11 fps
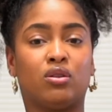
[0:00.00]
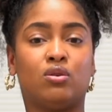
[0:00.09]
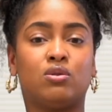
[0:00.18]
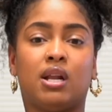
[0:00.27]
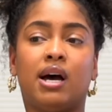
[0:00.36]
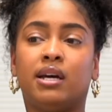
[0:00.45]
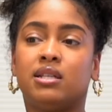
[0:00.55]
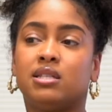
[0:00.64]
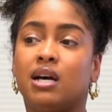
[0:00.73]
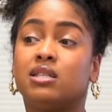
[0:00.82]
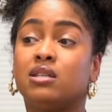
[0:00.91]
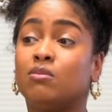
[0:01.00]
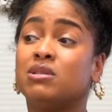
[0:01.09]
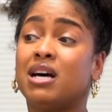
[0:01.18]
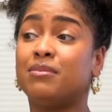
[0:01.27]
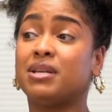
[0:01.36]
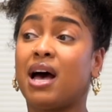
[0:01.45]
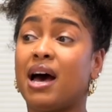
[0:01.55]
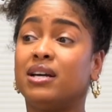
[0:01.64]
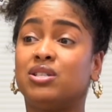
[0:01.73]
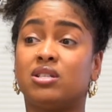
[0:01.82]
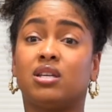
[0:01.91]
those lines that sometimes I
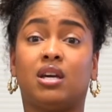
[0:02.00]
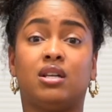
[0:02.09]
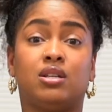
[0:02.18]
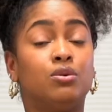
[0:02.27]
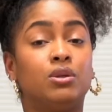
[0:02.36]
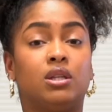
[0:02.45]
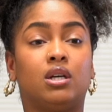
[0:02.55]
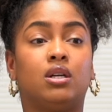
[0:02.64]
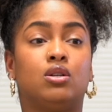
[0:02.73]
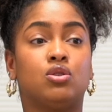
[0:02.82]
just can't deal with it.